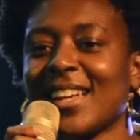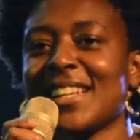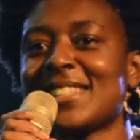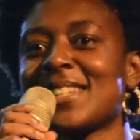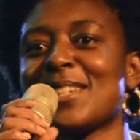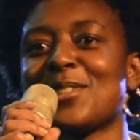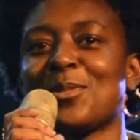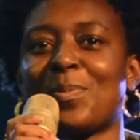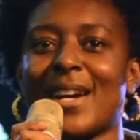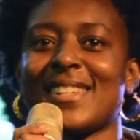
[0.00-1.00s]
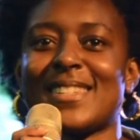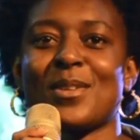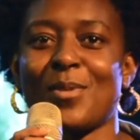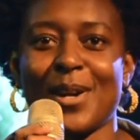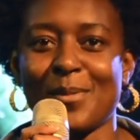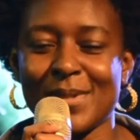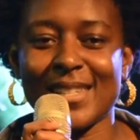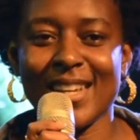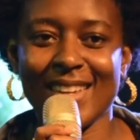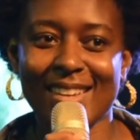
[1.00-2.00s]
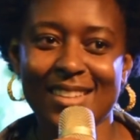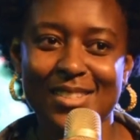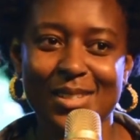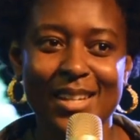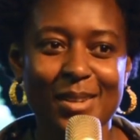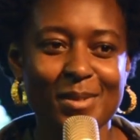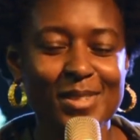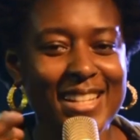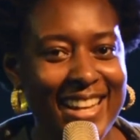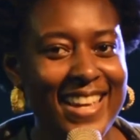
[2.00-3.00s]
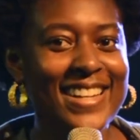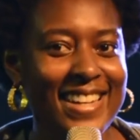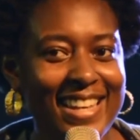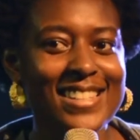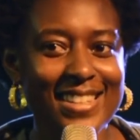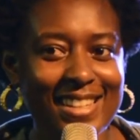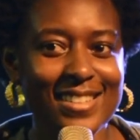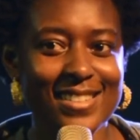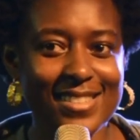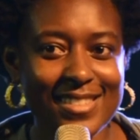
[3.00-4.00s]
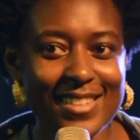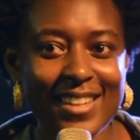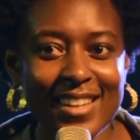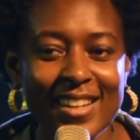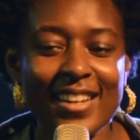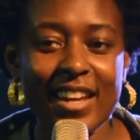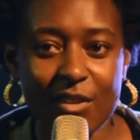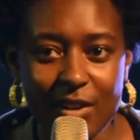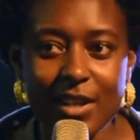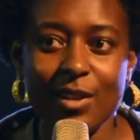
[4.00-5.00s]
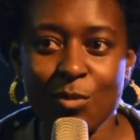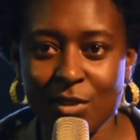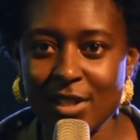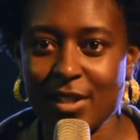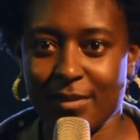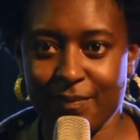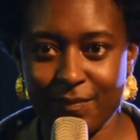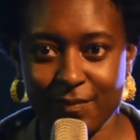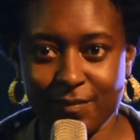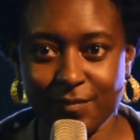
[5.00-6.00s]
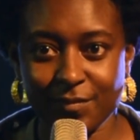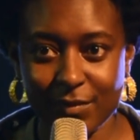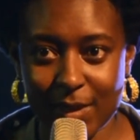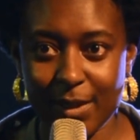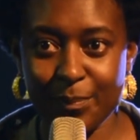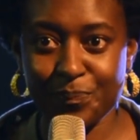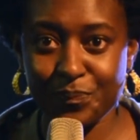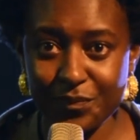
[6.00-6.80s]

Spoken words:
It's a little pricey where I'm staying, guys, okay? Because I like nice things, like running water, okay?